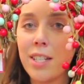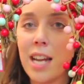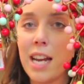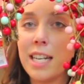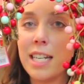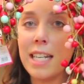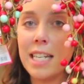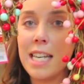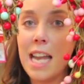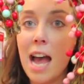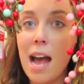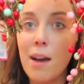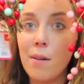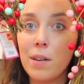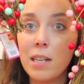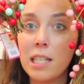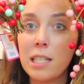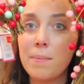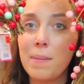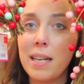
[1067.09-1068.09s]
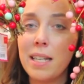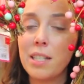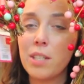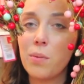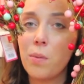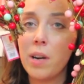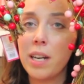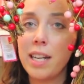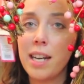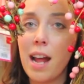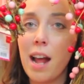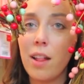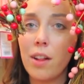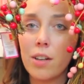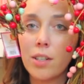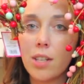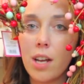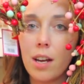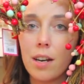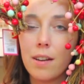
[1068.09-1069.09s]
and I did not want to spend twenty
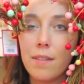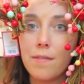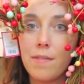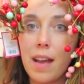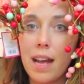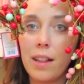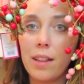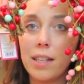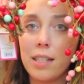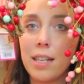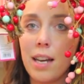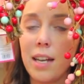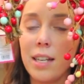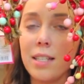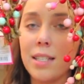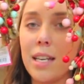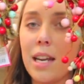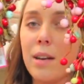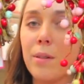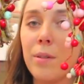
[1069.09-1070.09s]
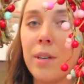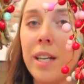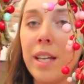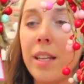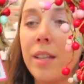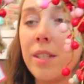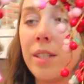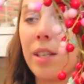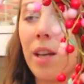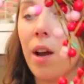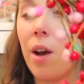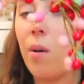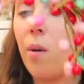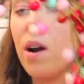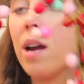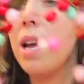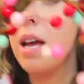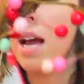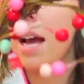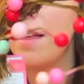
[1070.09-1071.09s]
dollars on a Valentine's Day wreath,
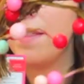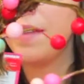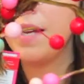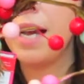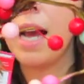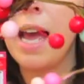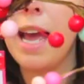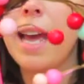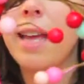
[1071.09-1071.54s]
so I think I